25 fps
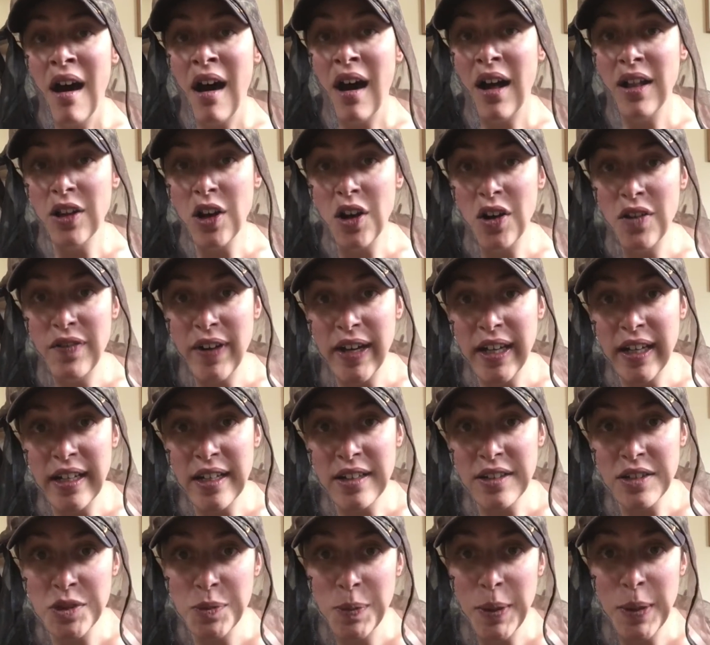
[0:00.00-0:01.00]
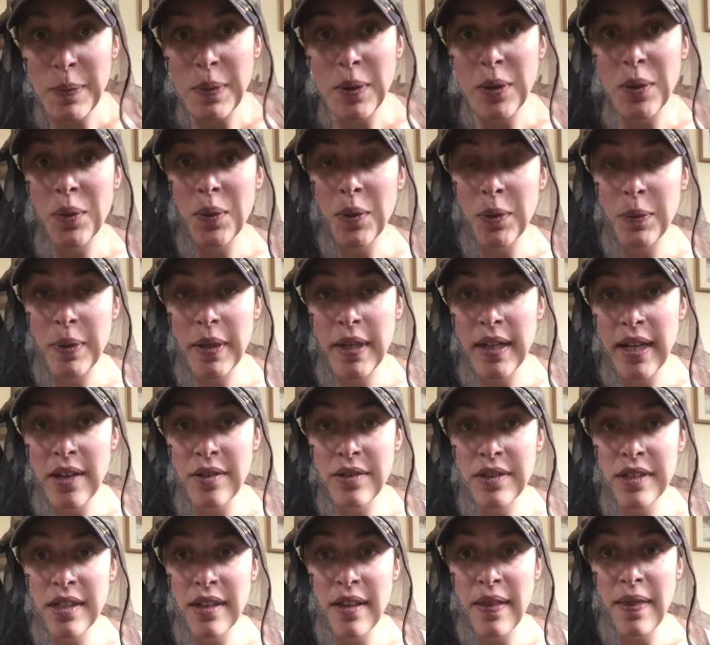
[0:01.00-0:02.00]
A lot of English people will
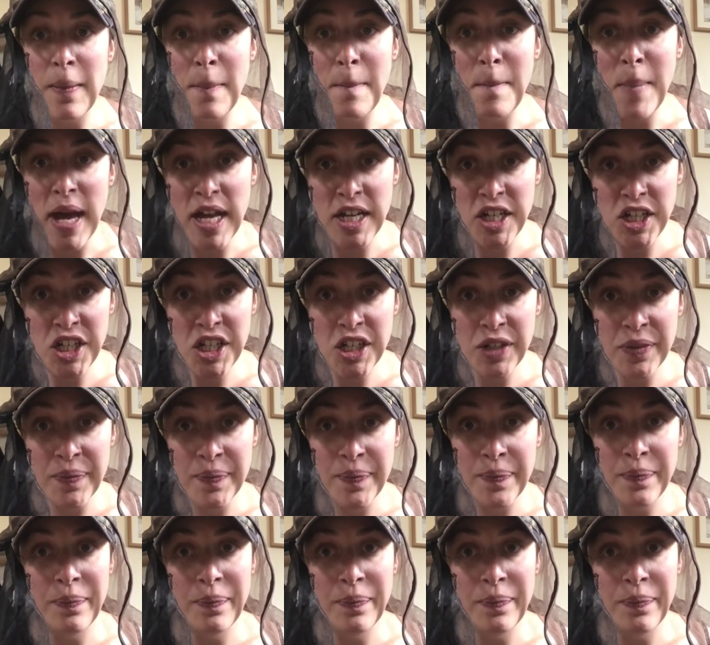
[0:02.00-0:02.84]
pronounce it the midge,